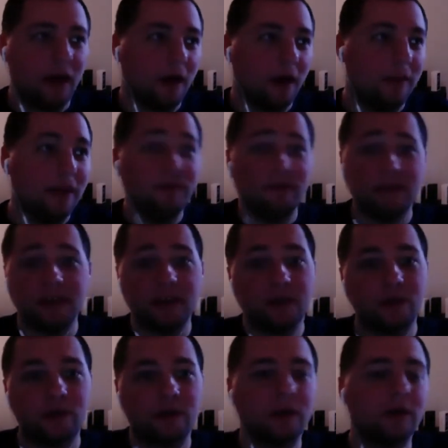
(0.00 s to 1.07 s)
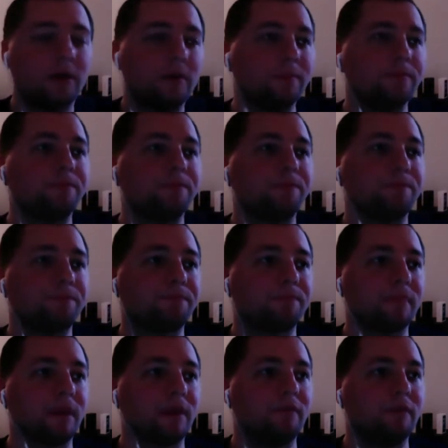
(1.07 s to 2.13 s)
Even their
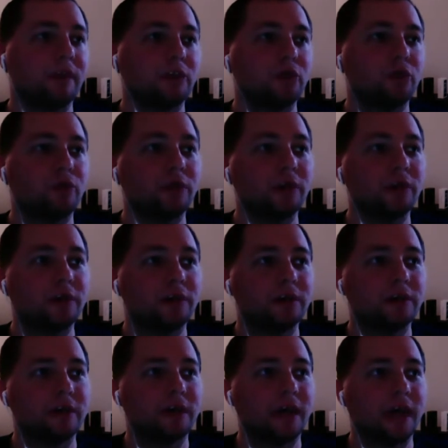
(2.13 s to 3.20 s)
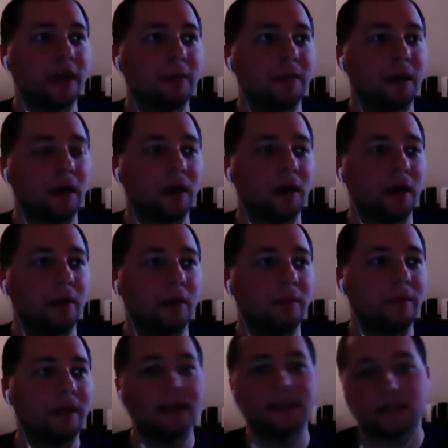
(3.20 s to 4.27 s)
Victoria game,
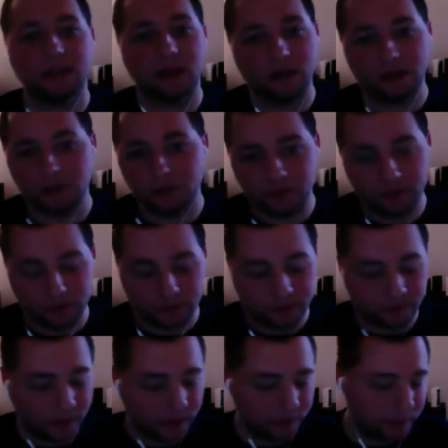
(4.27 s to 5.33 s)
that technology tree was great.